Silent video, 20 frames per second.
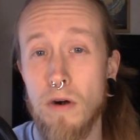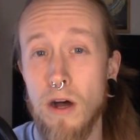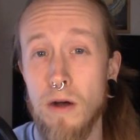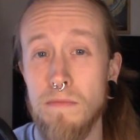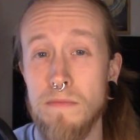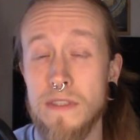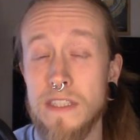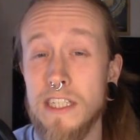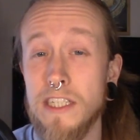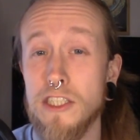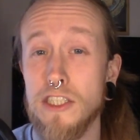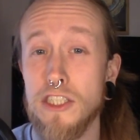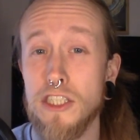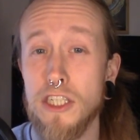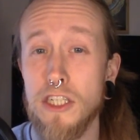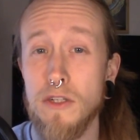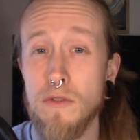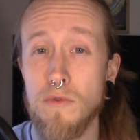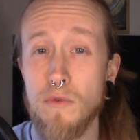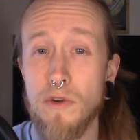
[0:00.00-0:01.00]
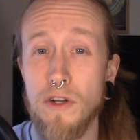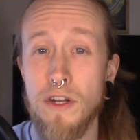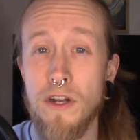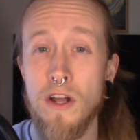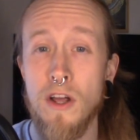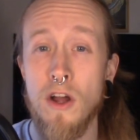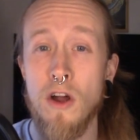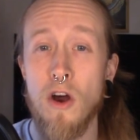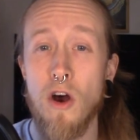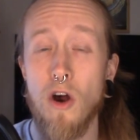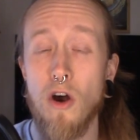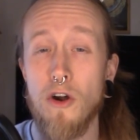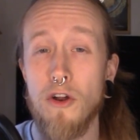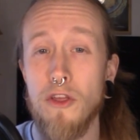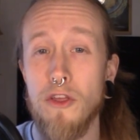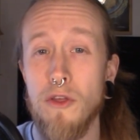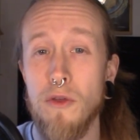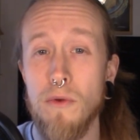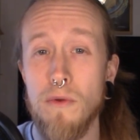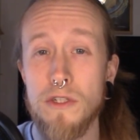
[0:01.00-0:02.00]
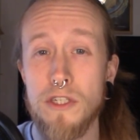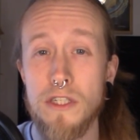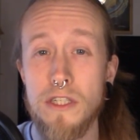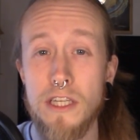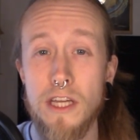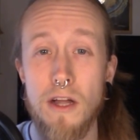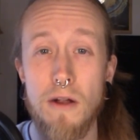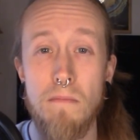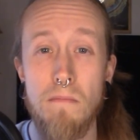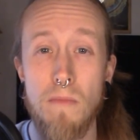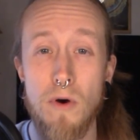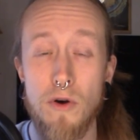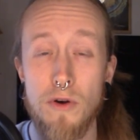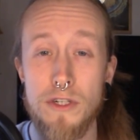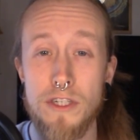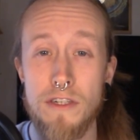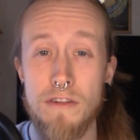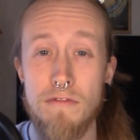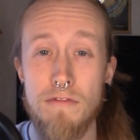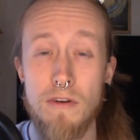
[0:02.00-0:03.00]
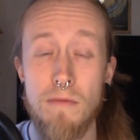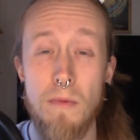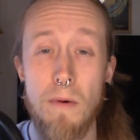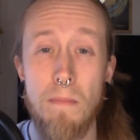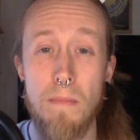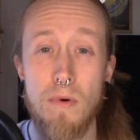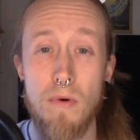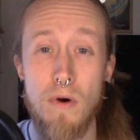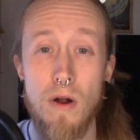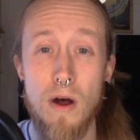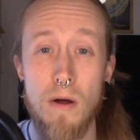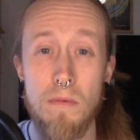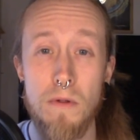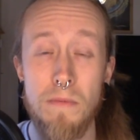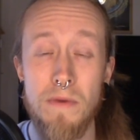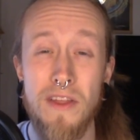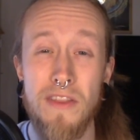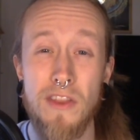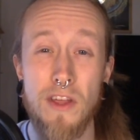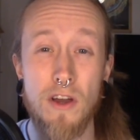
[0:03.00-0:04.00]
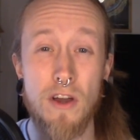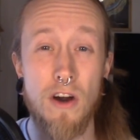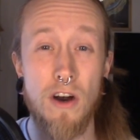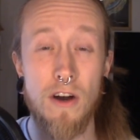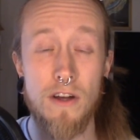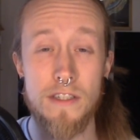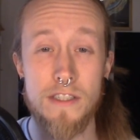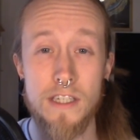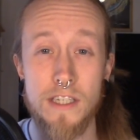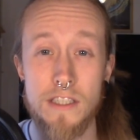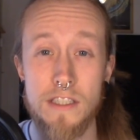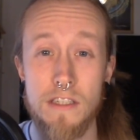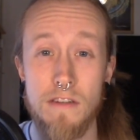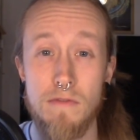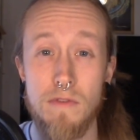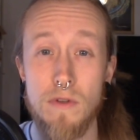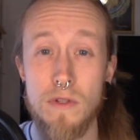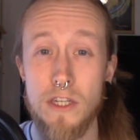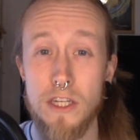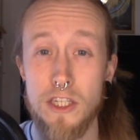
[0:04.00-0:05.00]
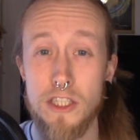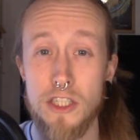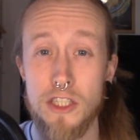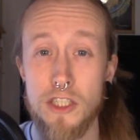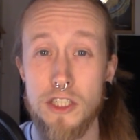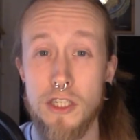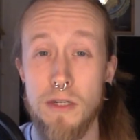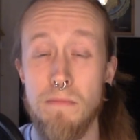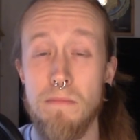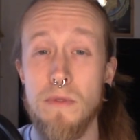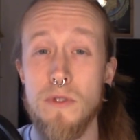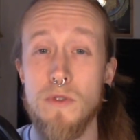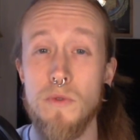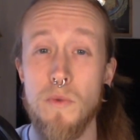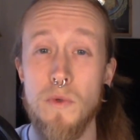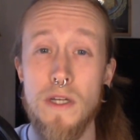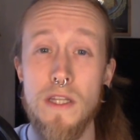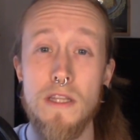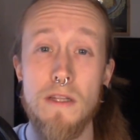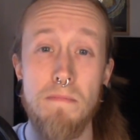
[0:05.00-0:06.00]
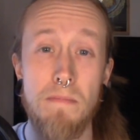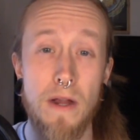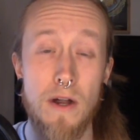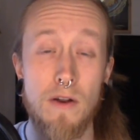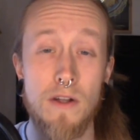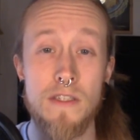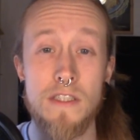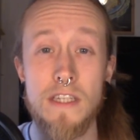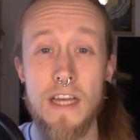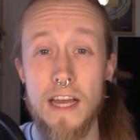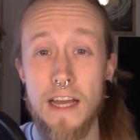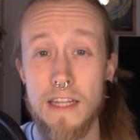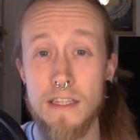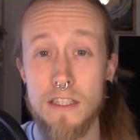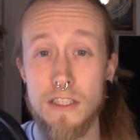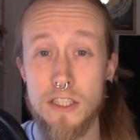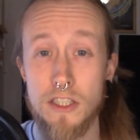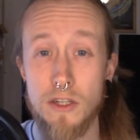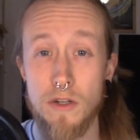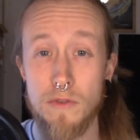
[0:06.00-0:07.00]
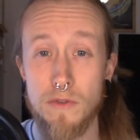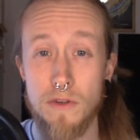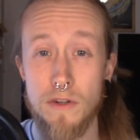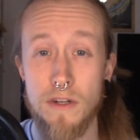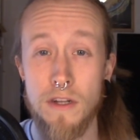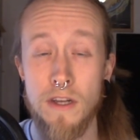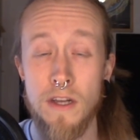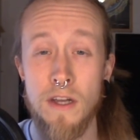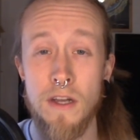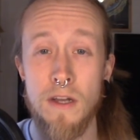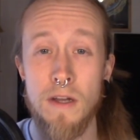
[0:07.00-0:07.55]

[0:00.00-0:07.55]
problems in children are usually emergent from a problem in the context of relationship between the parents and the children.